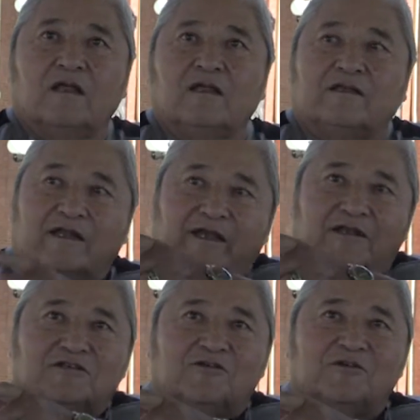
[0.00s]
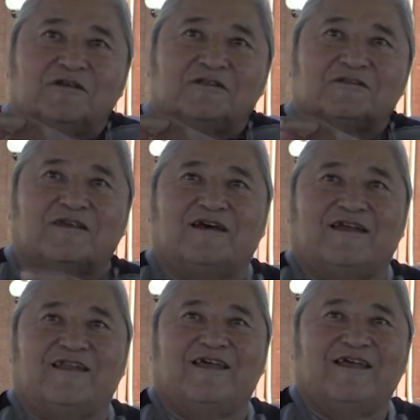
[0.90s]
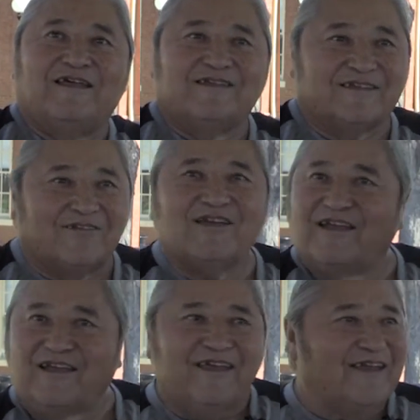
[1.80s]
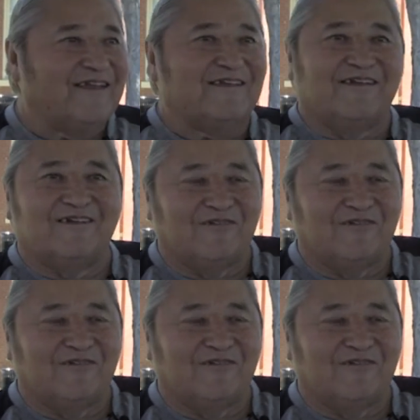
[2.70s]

Yeah, they'd catch it on the other side. Something like that, you know.